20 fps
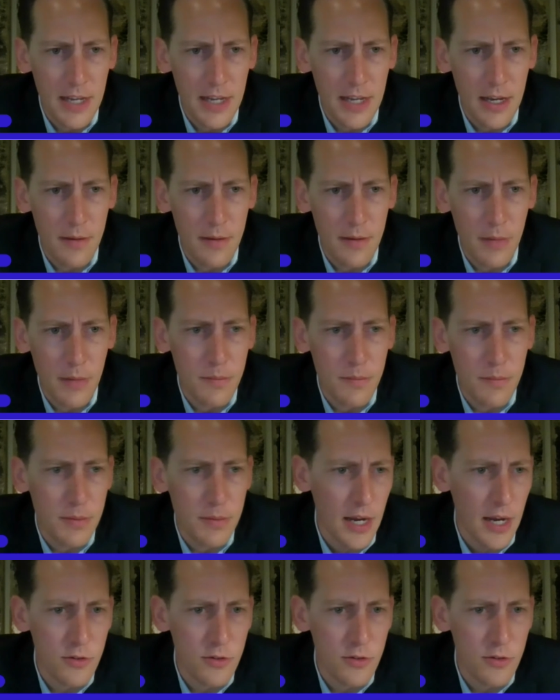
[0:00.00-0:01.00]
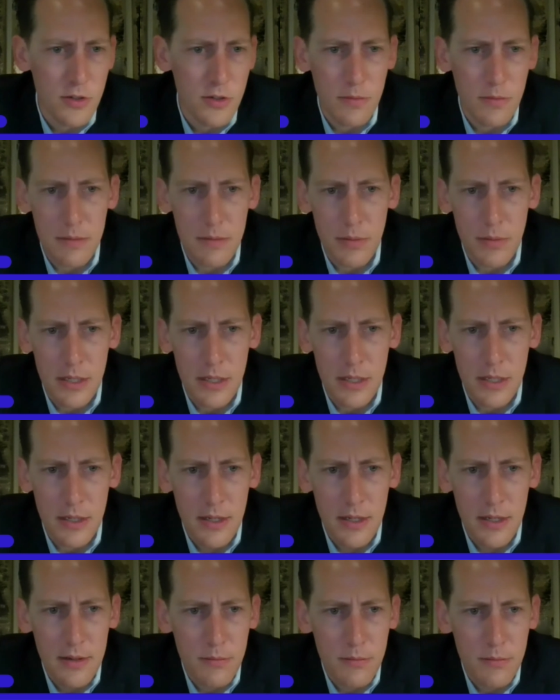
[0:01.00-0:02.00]
Might be hydrogen, might be
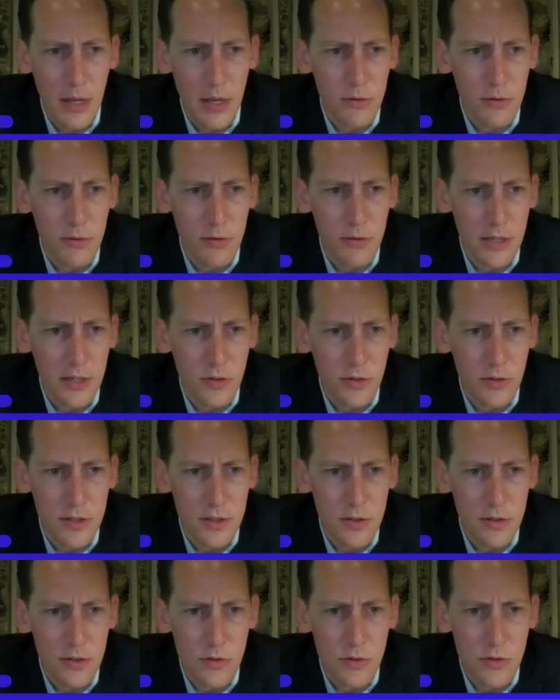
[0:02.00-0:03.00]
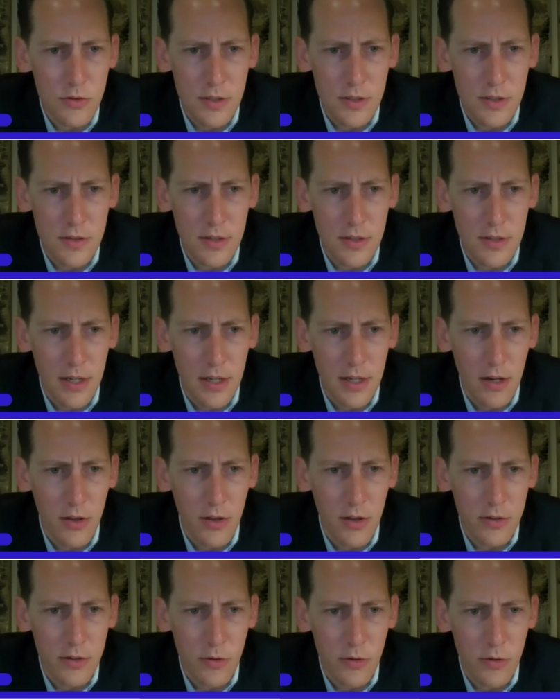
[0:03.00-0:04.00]
battery electric solutions on the
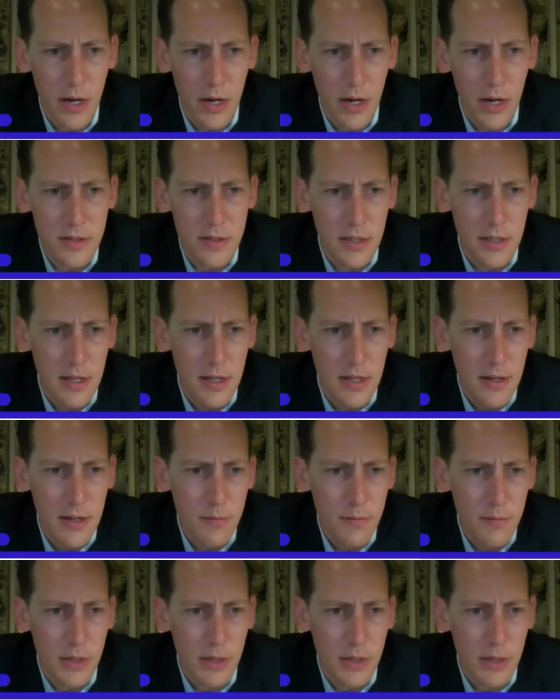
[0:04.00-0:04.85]
horizon. But